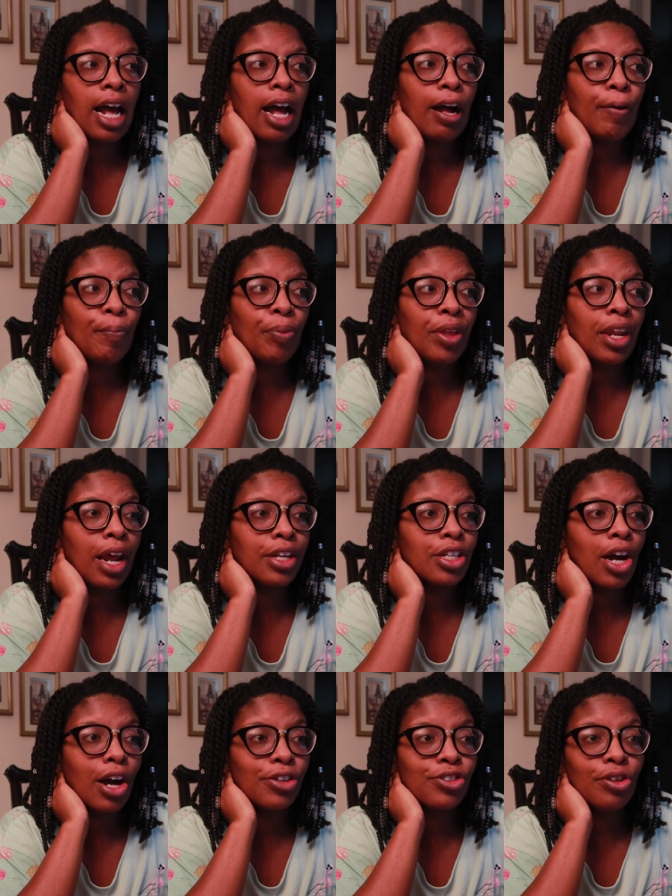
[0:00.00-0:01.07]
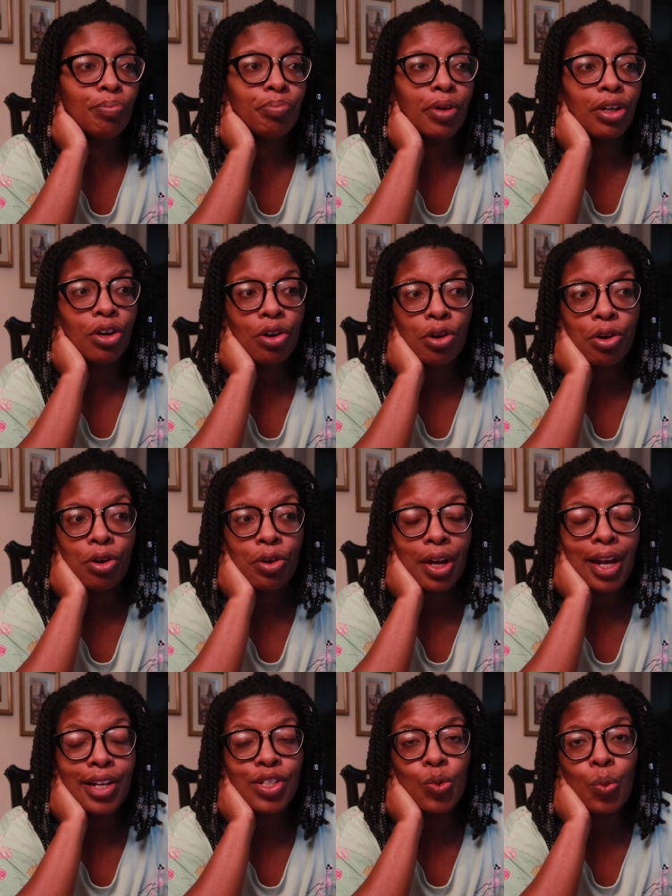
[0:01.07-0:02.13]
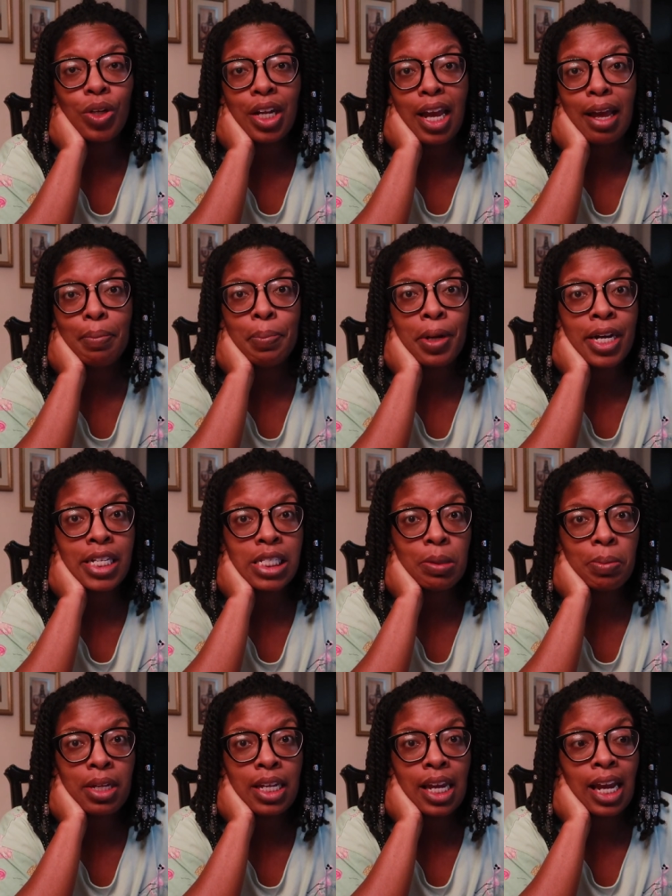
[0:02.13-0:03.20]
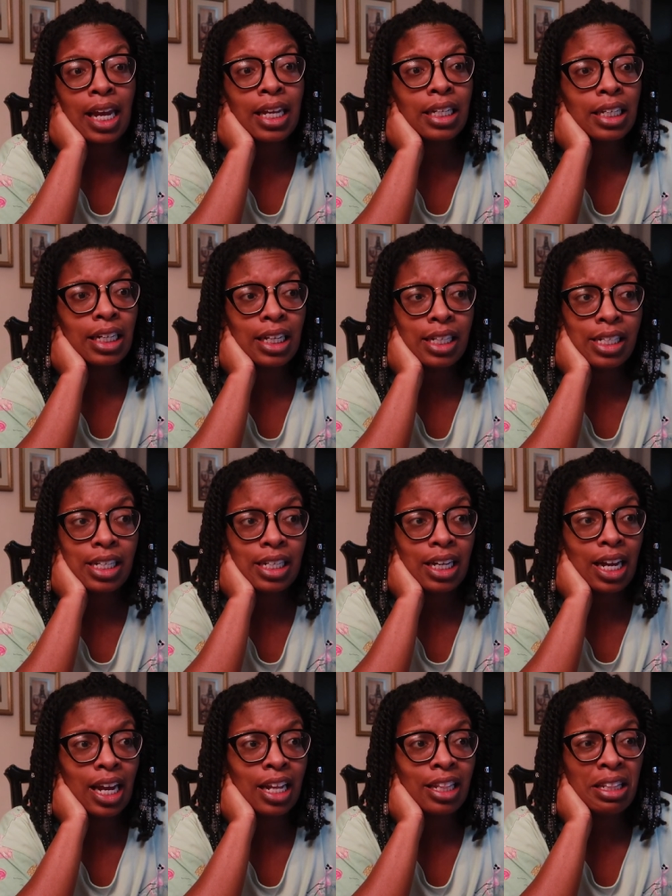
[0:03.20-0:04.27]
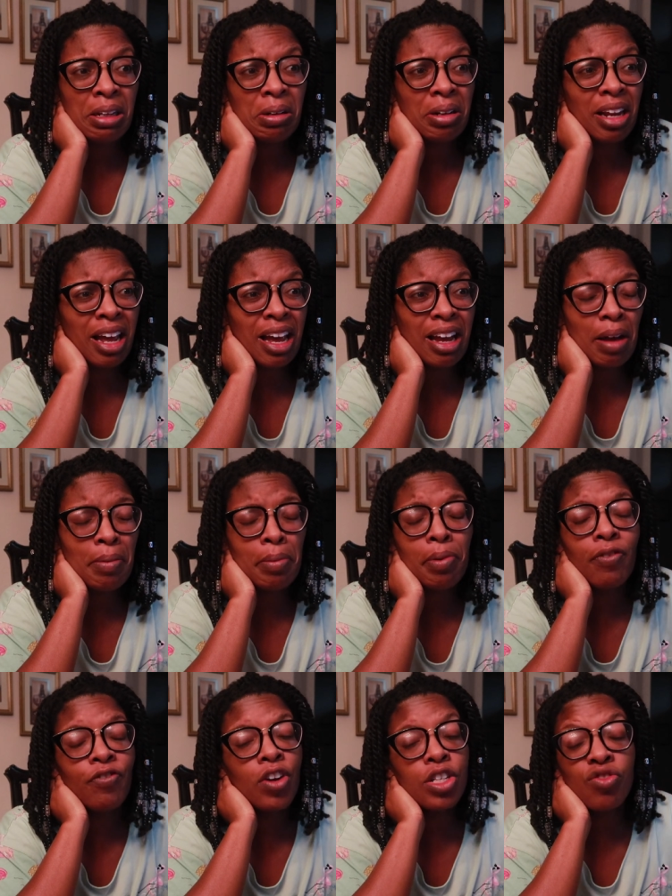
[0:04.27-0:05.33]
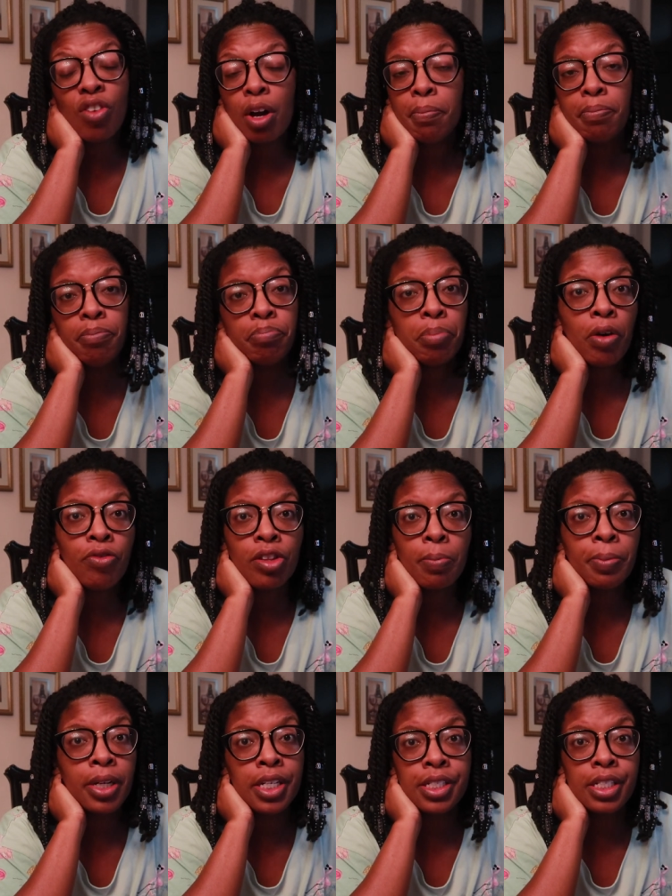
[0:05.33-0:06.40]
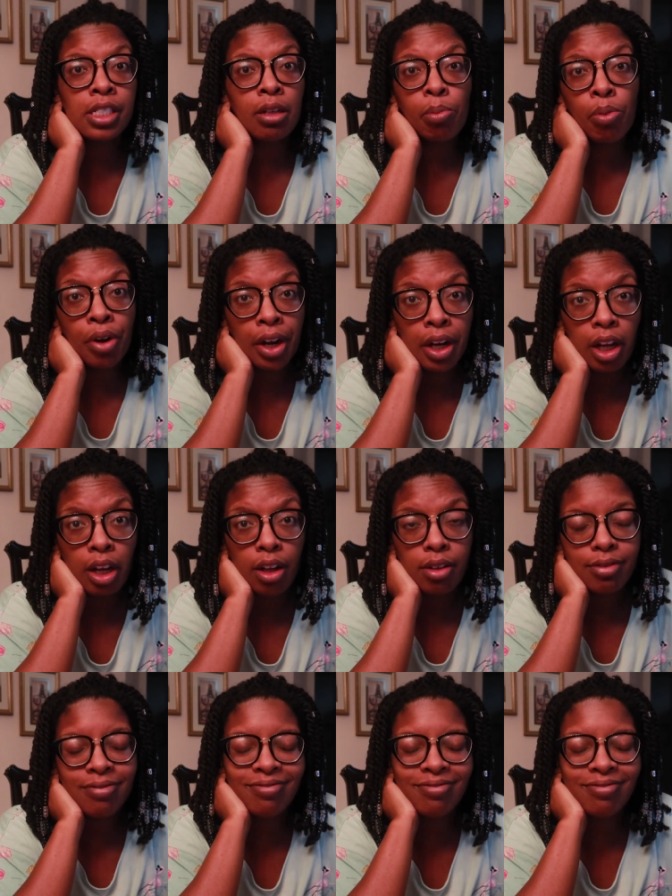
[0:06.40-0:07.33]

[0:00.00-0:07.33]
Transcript: um, and i talked to my girl antoinette busby and linda and they're like i mean but first of all both of them hussies are pregnant